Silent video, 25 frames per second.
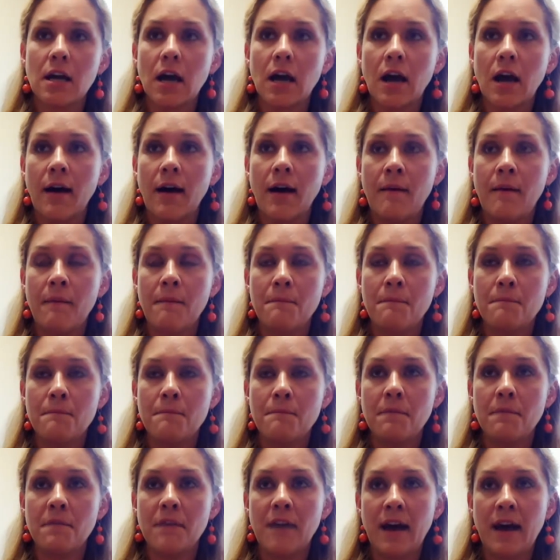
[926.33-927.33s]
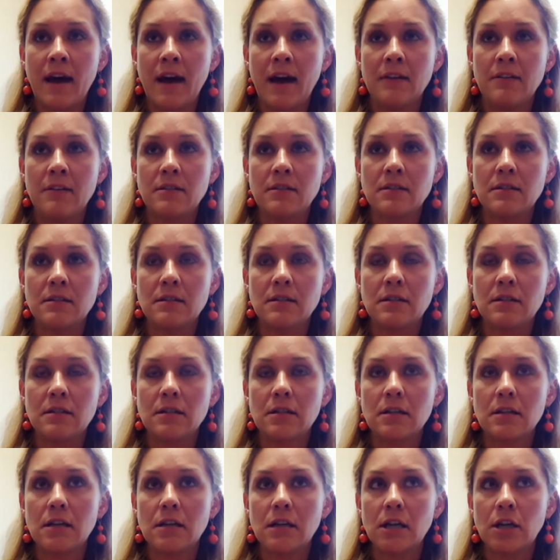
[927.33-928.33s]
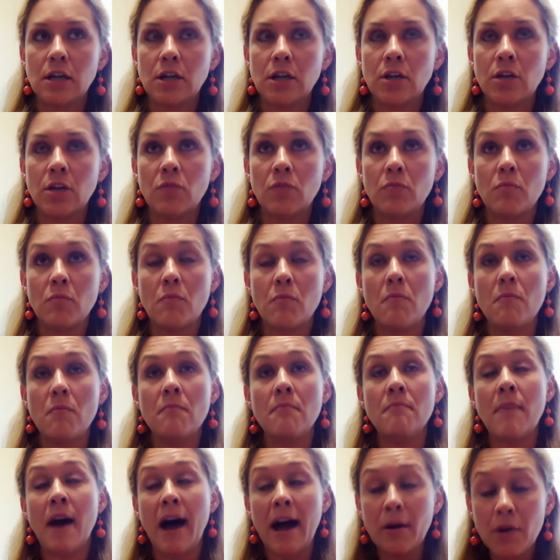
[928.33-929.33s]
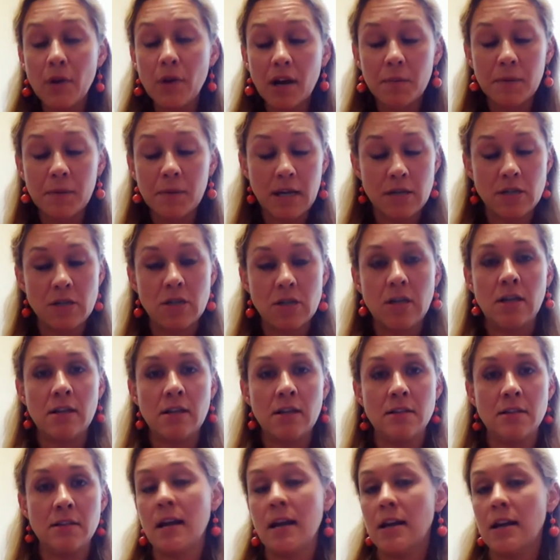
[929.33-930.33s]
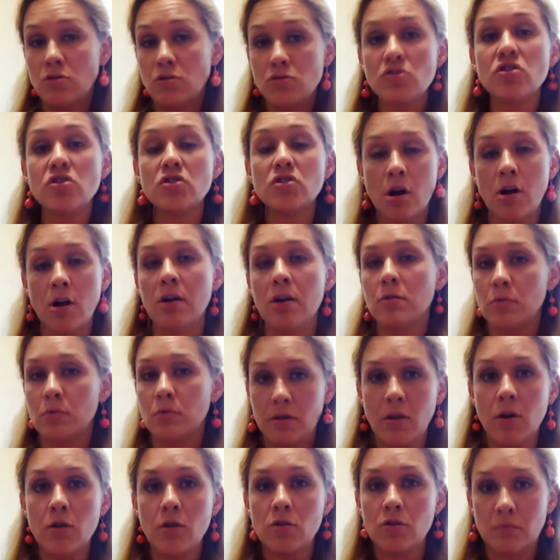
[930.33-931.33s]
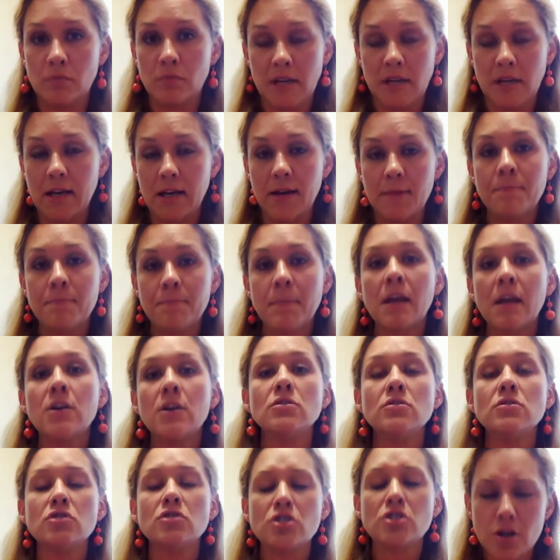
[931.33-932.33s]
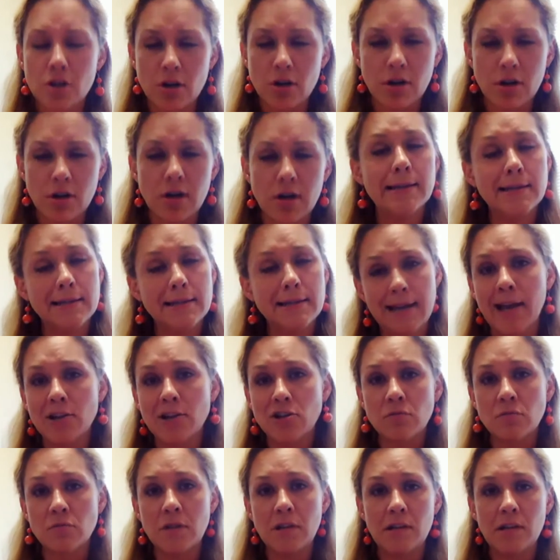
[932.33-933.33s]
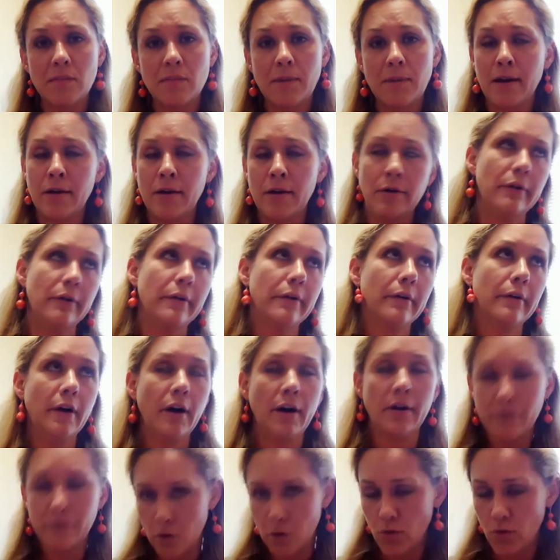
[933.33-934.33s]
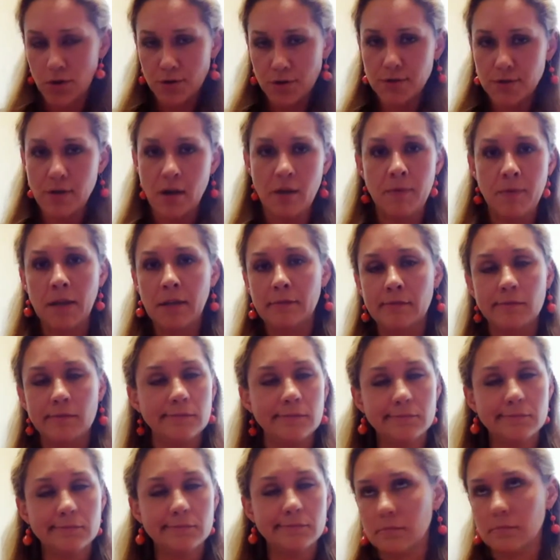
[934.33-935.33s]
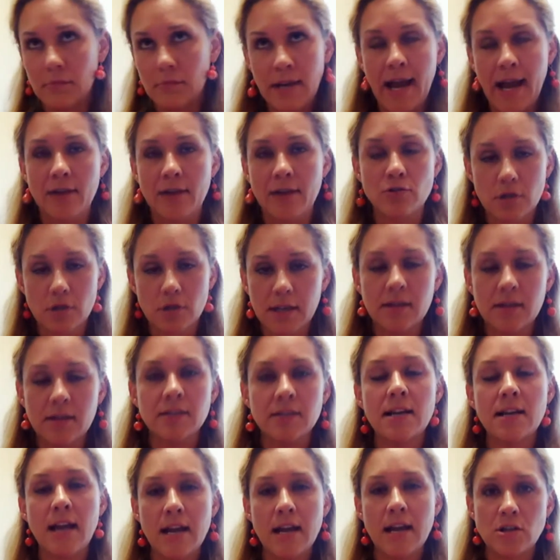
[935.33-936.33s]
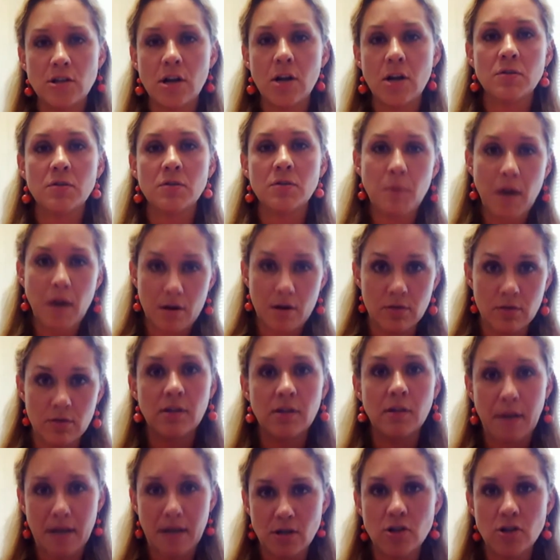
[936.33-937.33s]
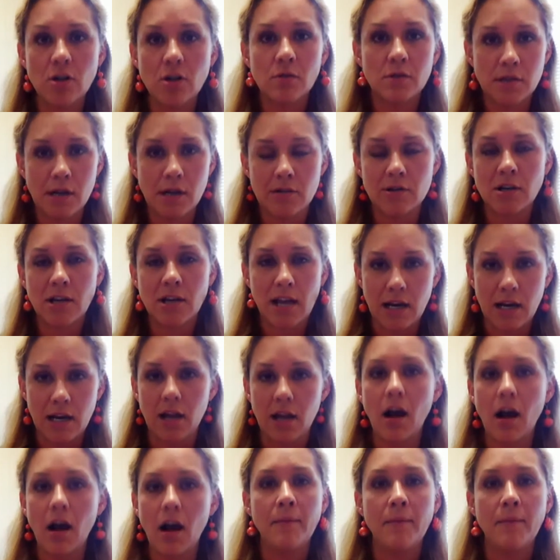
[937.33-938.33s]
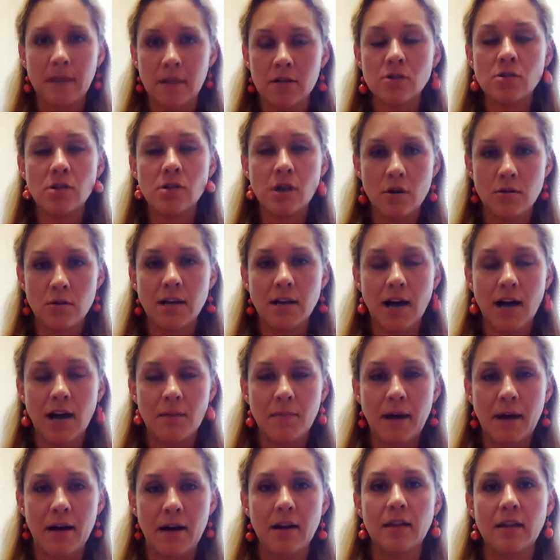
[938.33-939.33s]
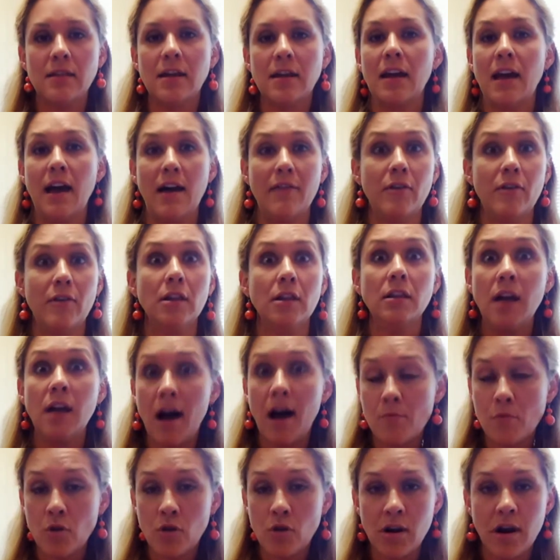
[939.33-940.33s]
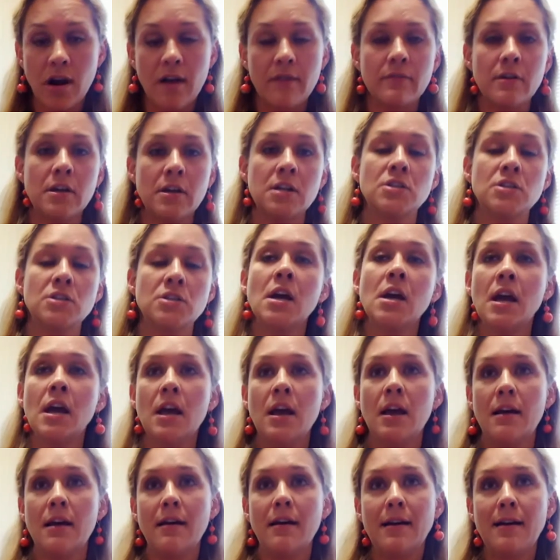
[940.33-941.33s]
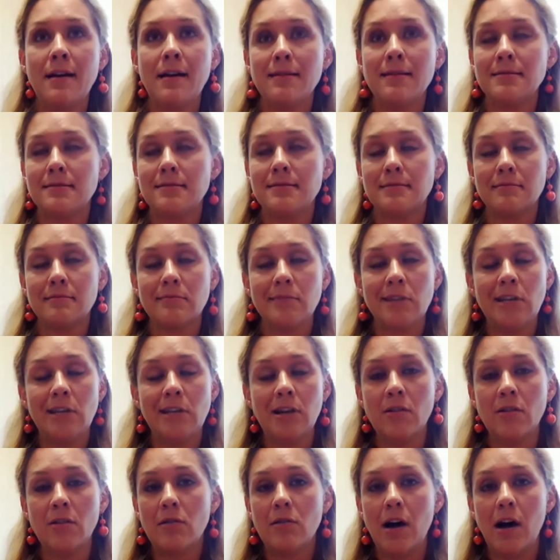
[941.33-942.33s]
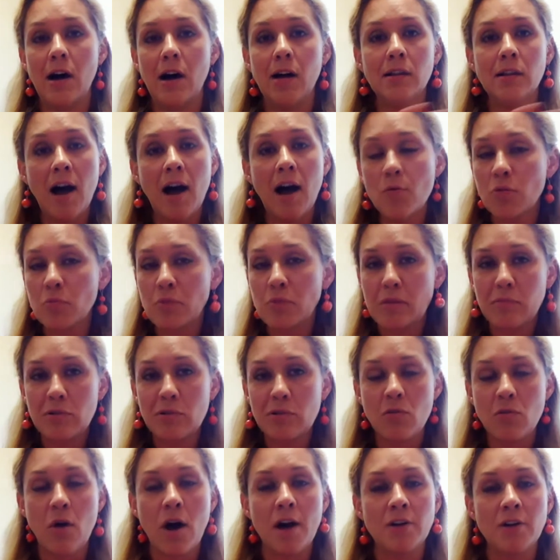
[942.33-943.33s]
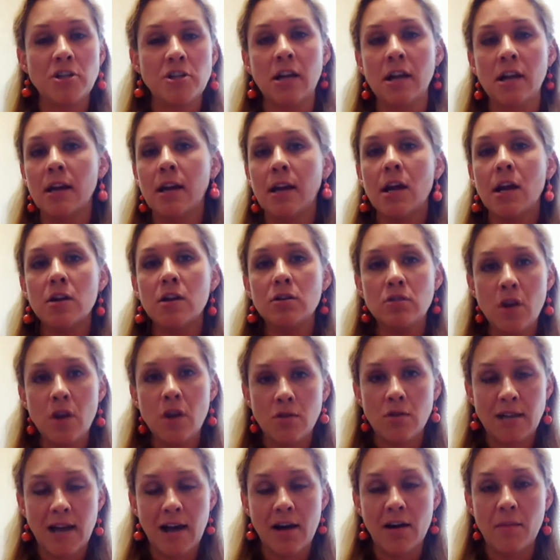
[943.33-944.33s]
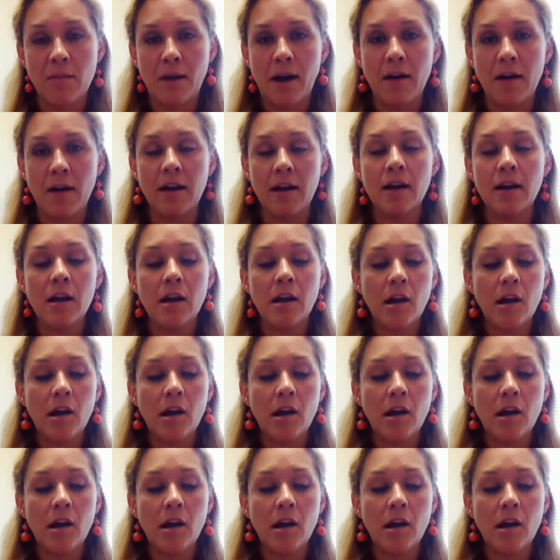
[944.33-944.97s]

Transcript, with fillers: um, that you know my recommendation is that you start with local media mm-hmm. sure mm-hmm. is national media better of course i mean naturally. The Today Show is better than the Pet Show with Dr. Katy. I mean, there's no doubt about it. They have a lot more coverage. It's, you know, a lot more people are watching it, no doubt about it.